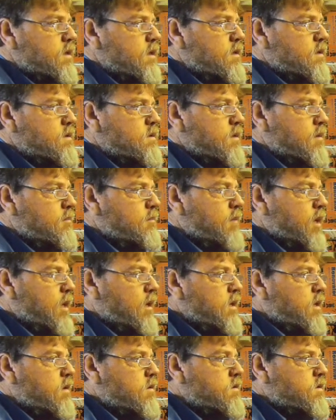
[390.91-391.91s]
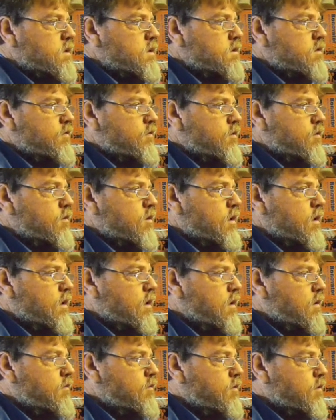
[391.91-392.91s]
That's a big nuisance for
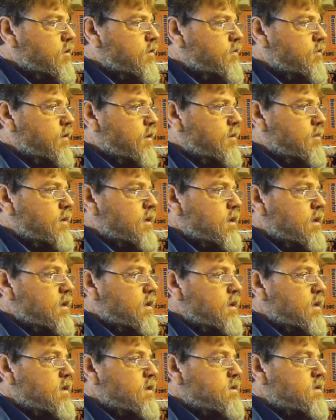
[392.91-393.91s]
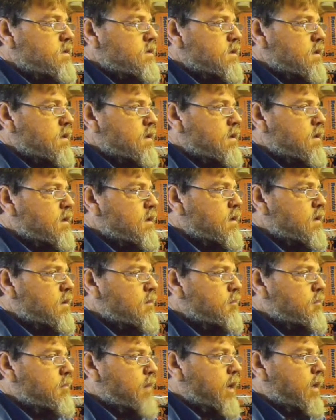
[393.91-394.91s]
the farmer in his
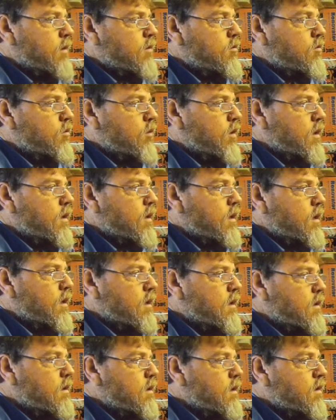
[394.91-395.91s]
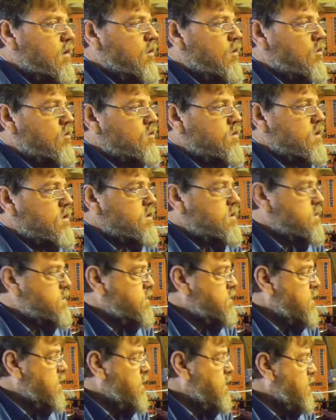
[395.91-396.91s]
paddock where the
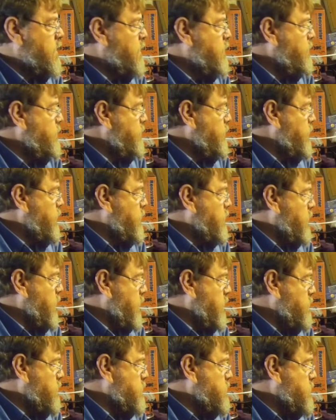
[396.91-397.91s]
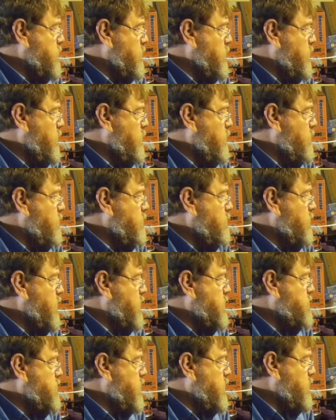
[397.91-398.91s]
horses run, so you
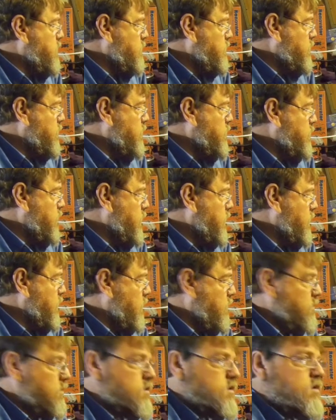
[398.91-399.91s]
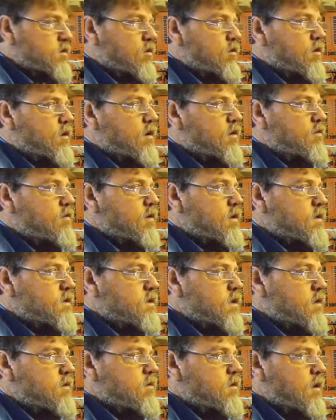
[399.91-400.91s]
actually do not want the holes all over the
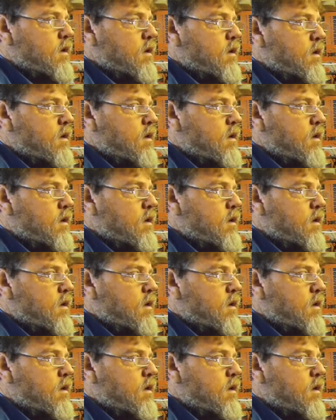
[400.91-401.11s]
show.